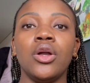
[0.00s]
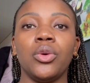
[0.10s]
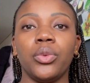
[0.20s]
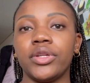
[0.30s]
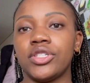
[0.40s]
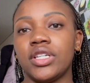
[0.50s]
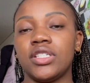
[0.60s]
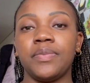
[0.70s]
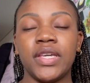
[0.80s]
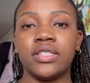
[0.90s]
which is
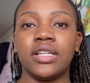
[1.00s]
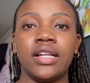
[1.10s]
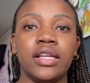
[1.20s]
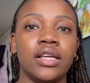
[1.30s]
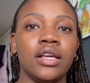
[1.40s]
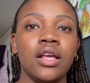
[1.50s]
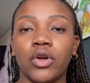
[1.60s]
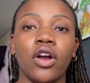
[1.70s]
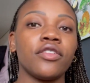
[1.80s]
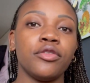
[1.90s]
basically
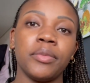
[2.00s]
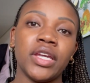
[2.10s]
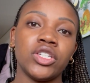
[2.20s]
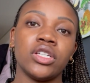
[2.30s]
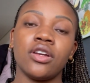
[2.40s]
confirmation